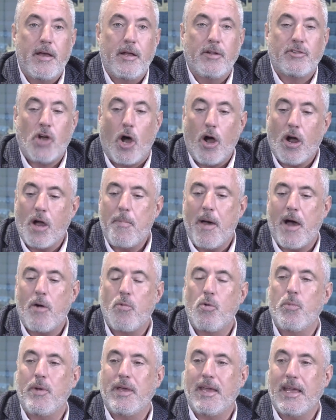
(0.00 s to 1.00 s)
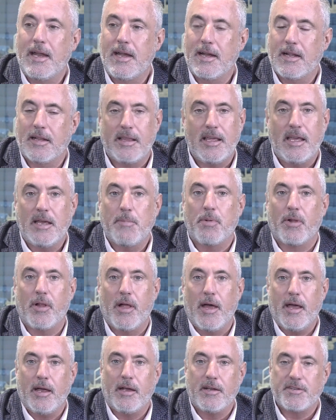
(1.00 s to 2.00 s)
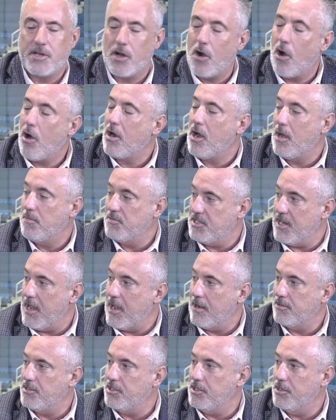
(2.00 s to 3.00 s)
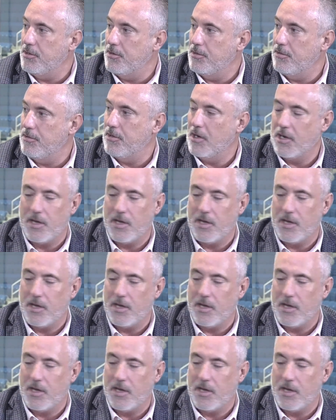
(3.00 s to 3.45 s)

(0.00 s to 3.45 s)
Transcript: Talk about when we get into league play, because it all comes down to,